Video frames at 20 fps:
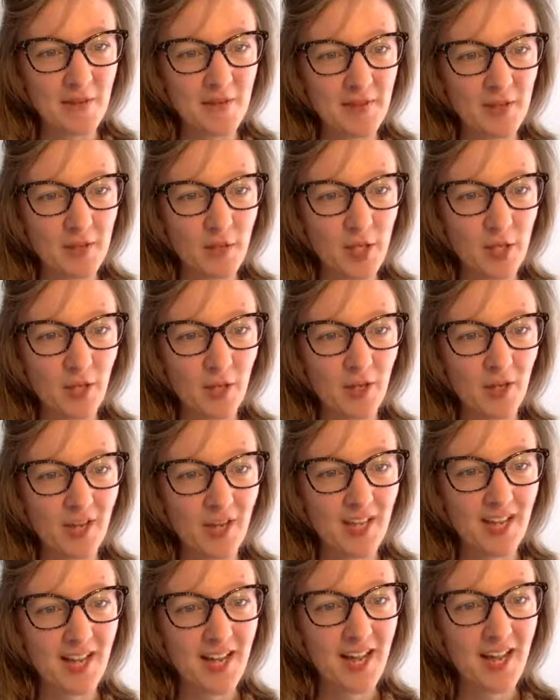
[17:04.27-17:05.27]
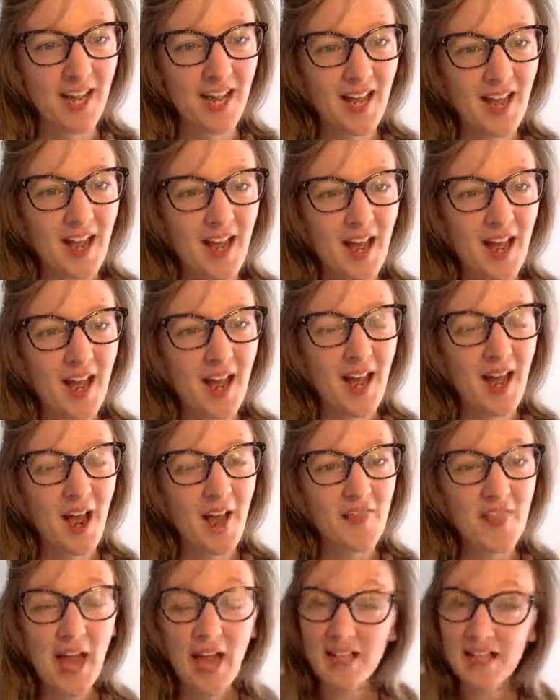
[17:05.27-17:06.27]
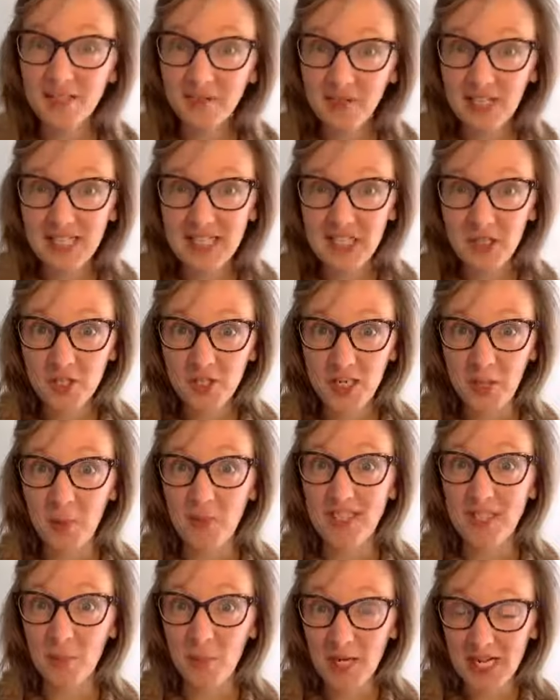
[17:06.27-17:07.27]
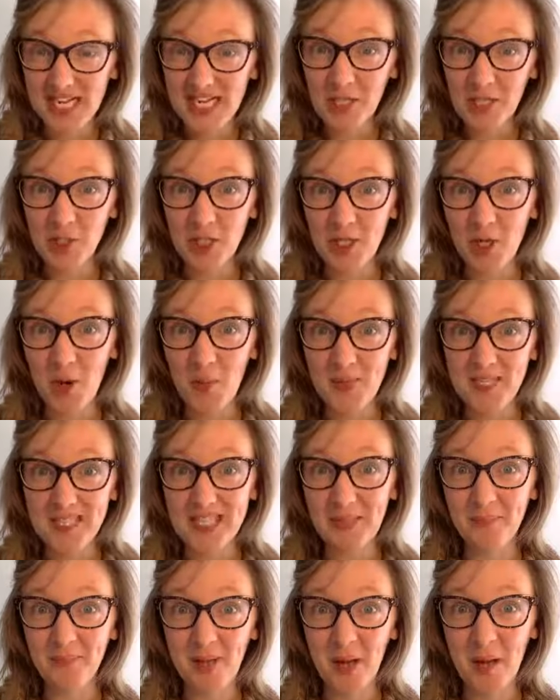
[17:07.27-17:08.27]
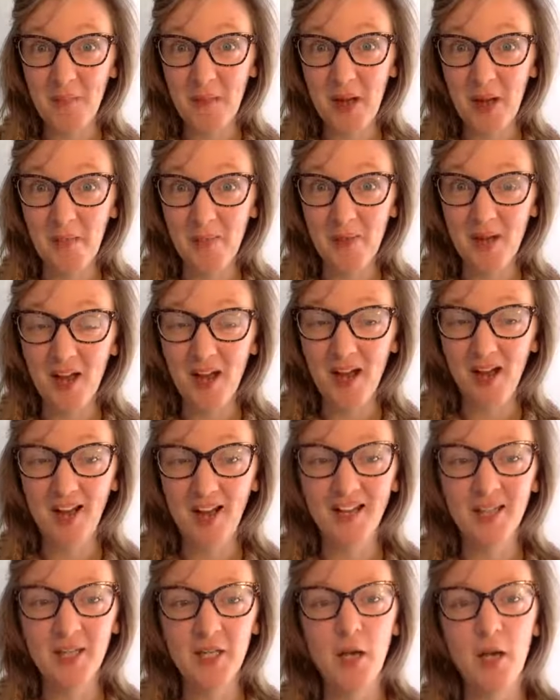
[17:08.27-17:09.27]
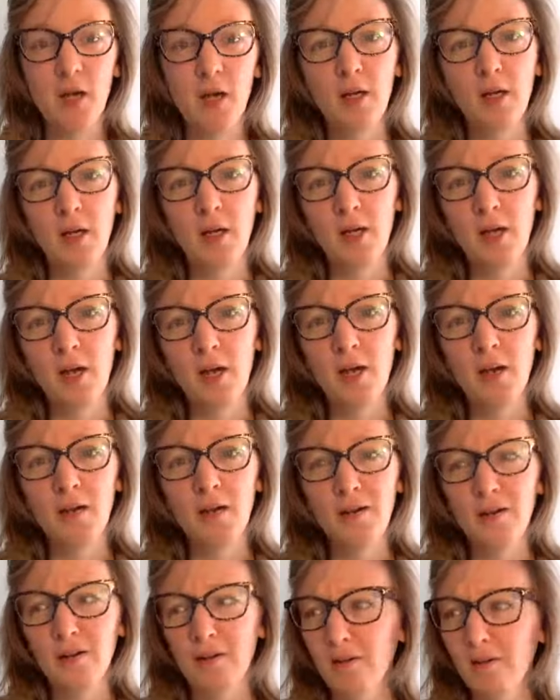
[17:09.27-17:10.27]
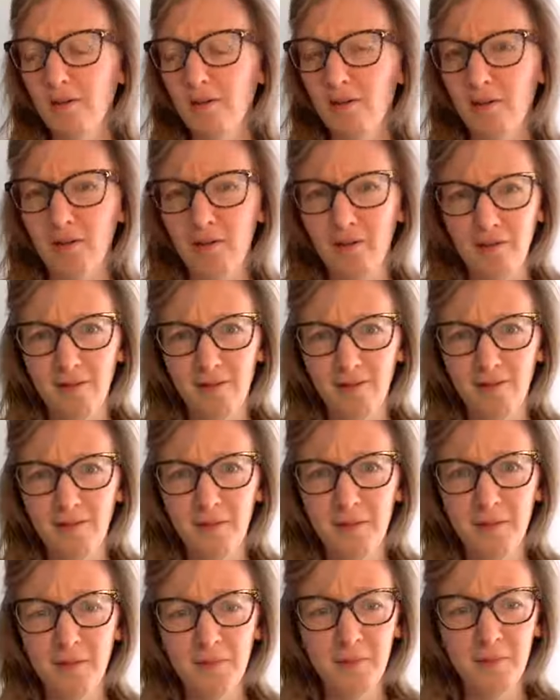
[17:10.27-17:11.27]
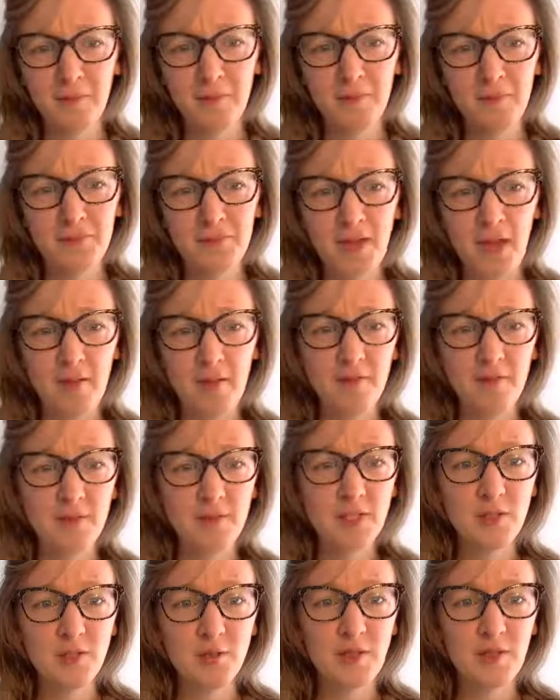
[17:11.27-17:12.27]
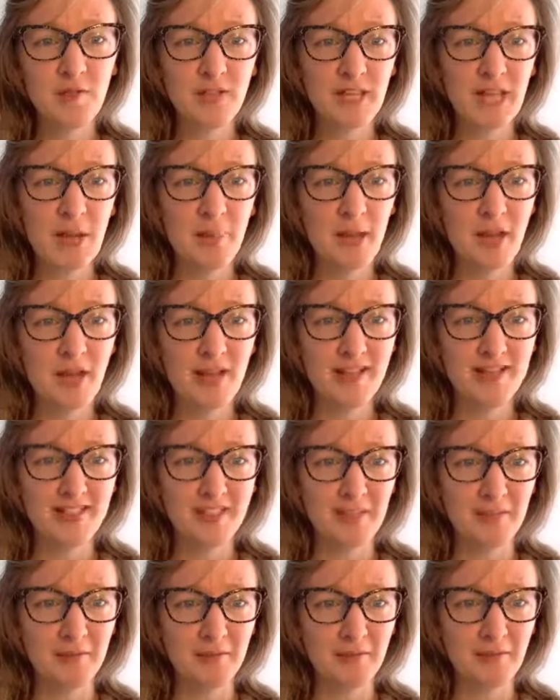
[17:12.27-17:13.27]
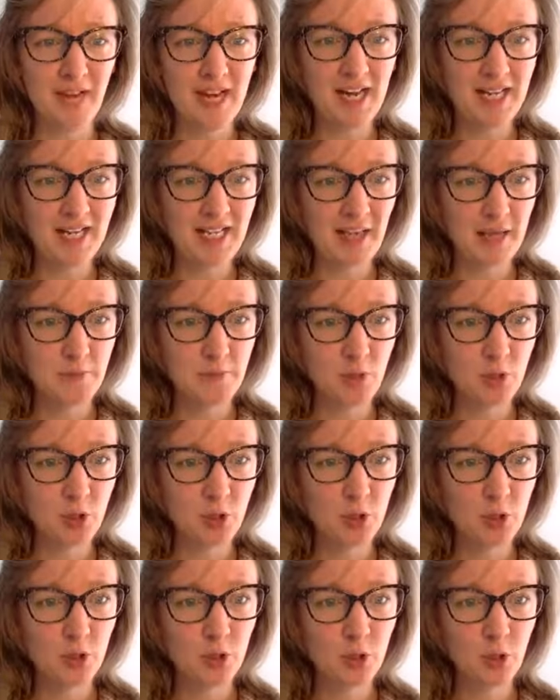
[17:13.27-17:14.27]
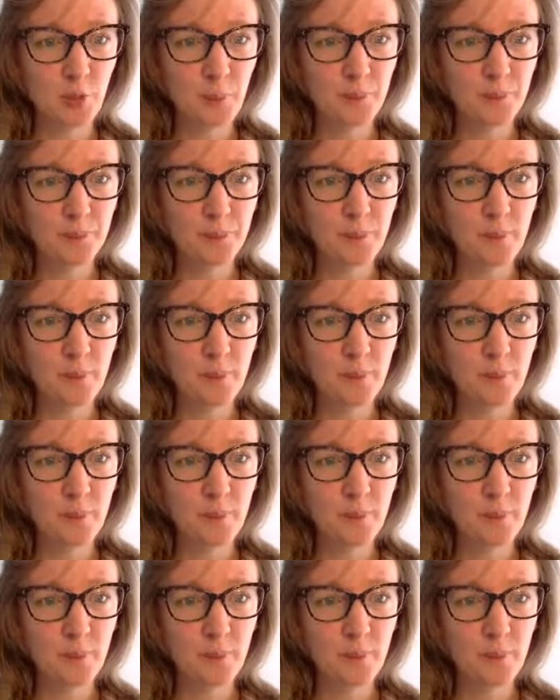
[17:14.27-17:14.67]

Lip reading: I feel you. That's really interesting. What someone literally commented, blah, blah, blah. Oh, I feel sorry for that person, right? I'm not sure